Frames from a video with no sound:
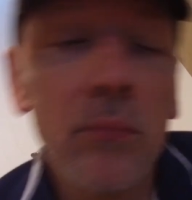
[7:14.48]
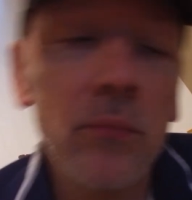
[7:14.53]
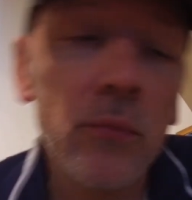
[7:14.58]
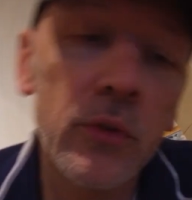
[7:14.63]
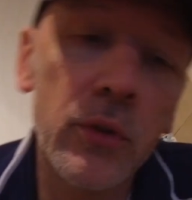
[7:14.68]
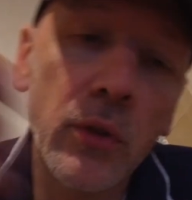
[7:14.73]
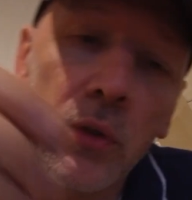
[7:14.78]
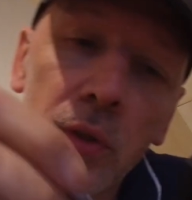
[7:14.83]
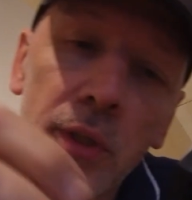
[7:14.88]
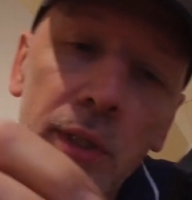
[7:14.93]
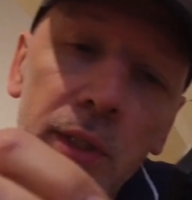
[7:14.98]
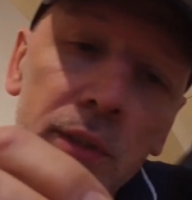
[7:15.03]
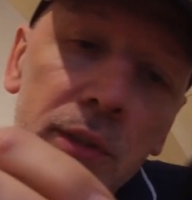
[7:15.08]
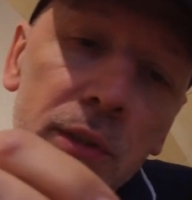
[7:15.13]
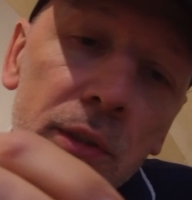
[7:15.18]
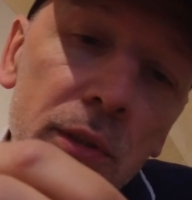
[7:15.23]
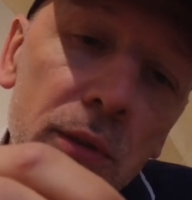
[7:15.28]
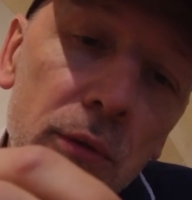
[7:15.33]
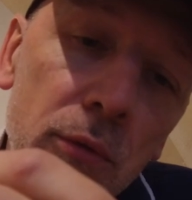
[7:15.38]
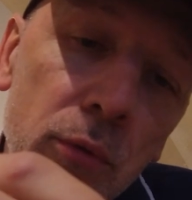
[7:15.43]
so
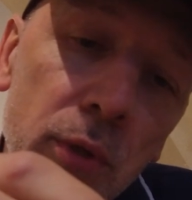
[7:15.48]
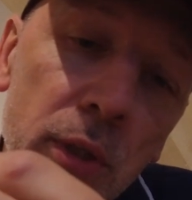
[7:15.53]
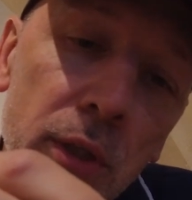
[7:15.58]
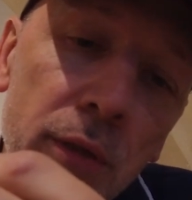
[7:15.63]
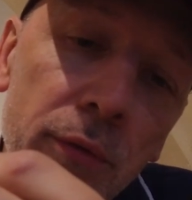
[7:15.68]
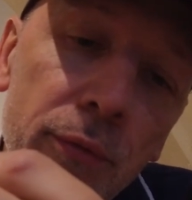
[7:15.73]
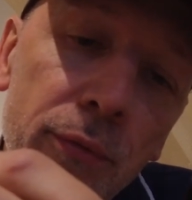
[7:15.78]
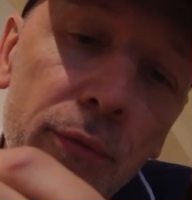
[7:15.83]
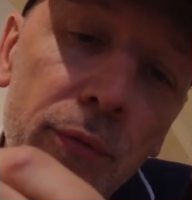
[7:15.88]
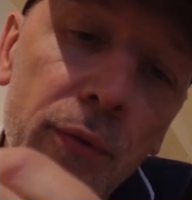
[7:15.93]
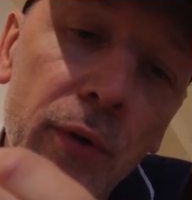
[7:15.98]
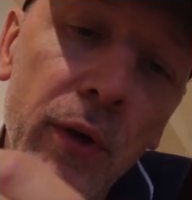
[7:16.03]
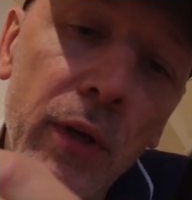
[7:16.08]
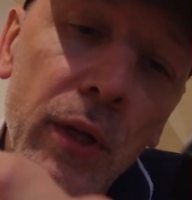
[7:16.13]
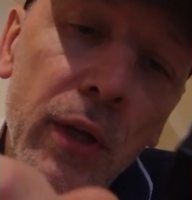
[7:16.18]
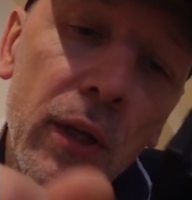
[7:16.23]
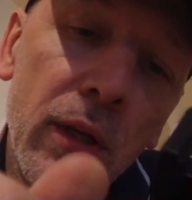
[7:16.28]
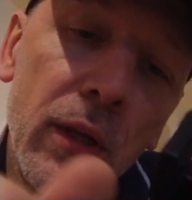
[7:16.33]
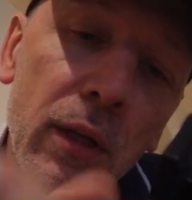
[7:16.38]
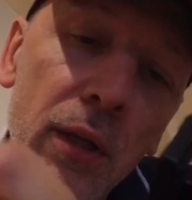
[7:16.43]
that's really
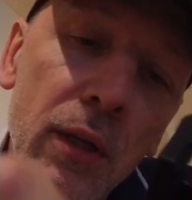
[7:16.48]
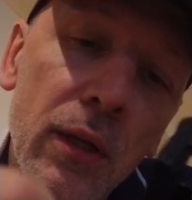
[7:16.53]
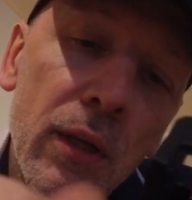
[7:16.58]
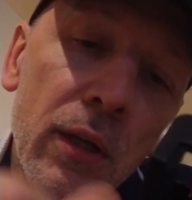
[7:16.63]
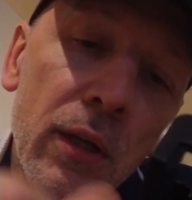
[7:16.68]
funny.